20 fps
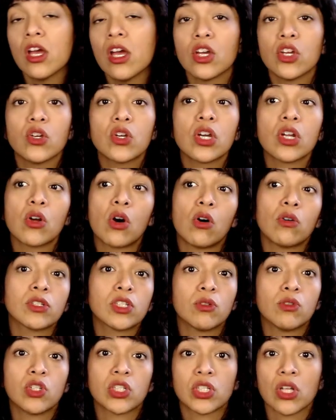You could
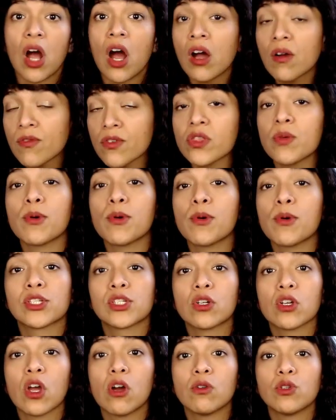also just offer the
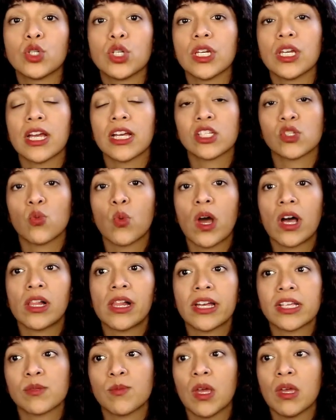personal coaching as well
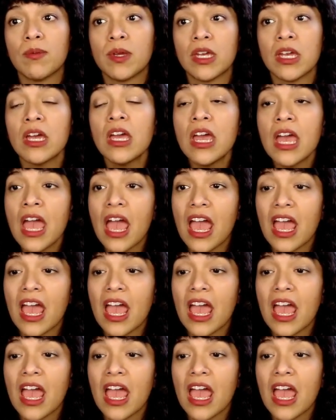as maybe